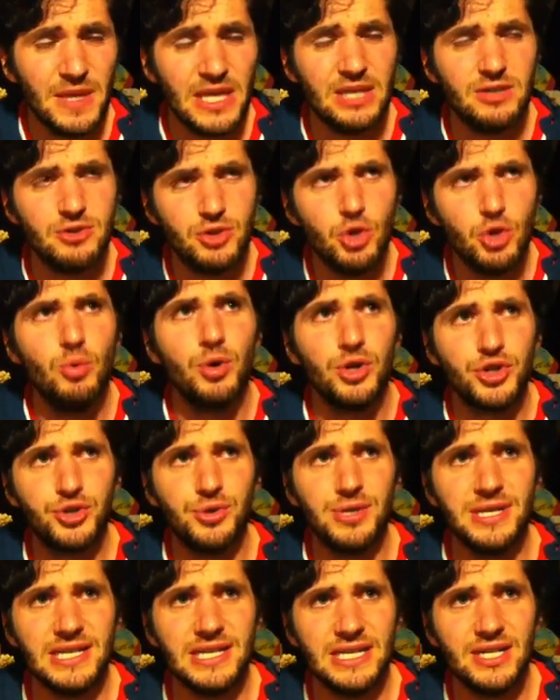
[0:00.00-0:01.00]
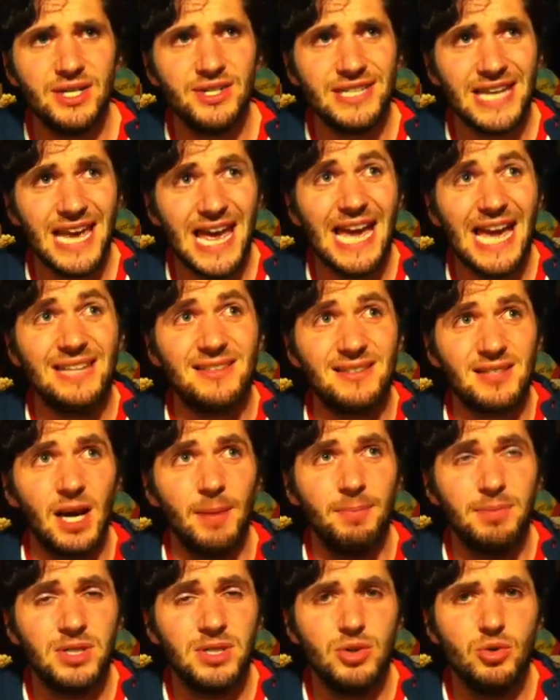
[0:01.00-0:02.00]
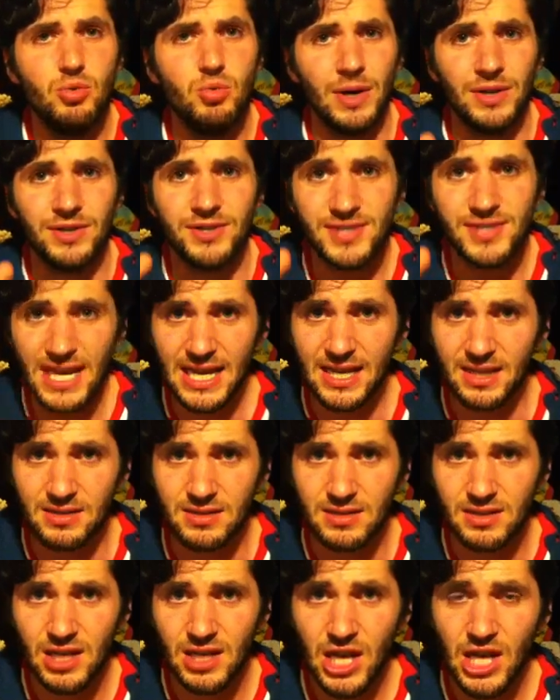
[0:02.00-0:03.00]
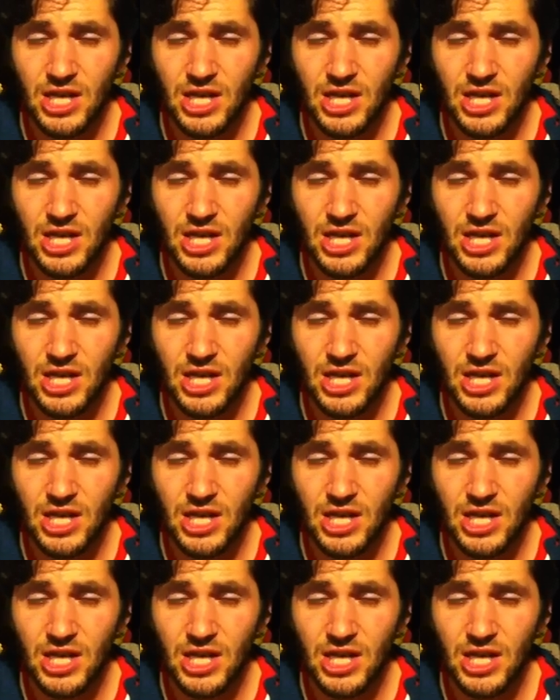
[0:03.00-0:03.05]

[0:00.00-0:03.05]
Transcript: in 2 or 3 years adds up to 1 second.